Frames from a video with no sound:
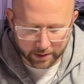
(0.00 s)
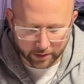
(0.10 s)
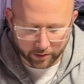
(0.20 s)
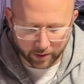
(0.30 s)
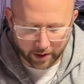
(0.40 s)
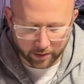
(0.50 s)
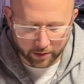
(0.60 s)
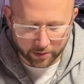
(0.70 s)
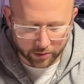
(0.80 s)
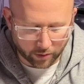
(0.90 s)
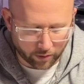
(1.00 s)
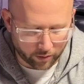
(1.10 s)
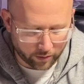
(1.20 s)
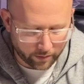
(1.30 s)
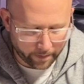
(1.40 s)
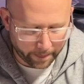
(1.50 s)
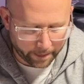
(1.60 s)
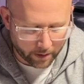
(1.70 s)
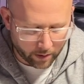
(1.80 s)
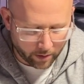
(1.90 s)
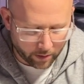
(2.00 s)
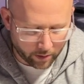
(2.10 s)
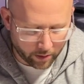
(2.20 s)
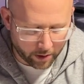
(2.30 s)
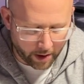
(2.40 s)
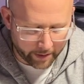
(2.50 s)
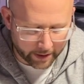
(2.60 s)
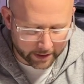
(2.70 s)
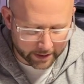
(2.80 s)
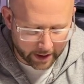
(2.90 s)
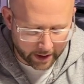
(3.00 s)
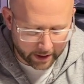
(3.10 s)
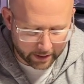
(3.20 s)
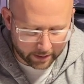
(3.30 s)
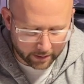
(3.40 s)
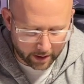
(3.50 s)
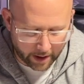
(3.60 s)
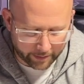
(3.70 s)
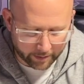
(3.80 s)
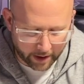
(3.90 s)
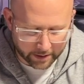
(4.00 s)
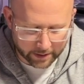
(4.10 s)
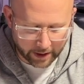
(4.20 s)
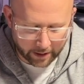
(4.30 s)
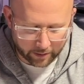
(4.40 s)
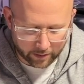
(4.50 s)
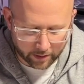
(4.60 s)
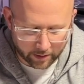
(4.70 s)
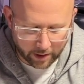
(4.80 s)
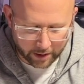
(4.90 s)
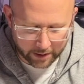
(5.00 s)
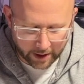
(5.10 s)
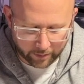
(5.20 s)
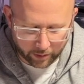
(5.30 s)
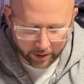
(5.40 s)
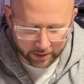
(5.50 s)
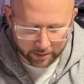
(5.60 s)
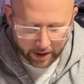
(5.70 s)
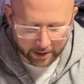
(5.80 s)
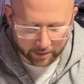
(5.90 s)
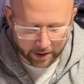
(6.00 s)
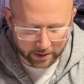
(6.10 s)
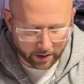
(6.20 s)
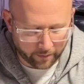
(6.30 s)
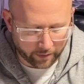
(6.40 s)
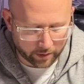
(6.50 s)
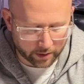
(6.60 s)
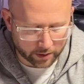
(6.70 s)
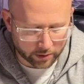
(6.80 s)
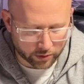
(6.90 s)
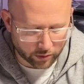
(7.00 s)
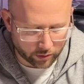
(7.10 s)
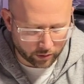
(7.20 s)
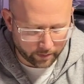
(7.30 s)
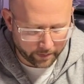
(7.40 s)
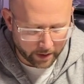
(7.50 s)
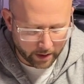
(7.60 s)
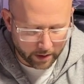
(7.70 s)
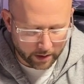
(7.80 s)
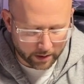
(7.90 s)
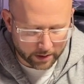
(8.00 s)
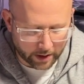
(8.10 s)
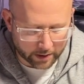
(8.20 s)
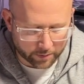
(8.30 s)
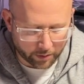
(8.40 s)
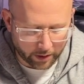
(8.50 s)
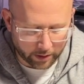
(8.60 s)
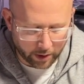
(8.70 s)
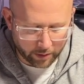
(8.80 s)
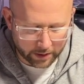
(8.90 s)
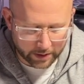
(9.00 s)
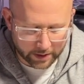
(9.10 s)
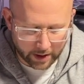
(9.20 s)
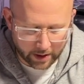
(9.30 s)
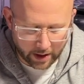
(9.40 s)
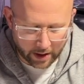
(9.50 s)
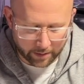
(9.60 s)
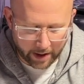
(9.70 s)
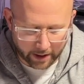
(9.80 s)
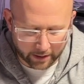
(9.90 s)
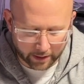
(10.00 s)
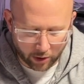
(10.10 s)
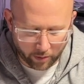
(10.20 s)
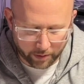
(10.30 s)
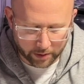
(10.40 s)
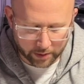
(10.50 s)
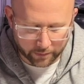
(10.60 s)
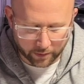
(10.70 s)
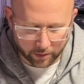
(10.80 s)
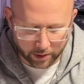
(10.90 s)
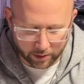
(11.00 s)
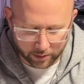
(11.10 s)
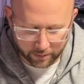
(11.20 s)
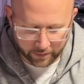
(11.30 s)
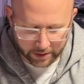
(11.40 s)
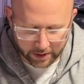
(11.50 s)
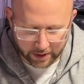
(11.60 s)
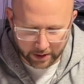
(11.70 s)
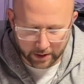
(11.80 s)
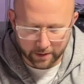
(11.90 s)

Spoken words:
and greater control. Ergonomic design optimizes handle contact points to maximize comfort and control. It's got a spring-loaded design, automatically opens for reduced fatigue.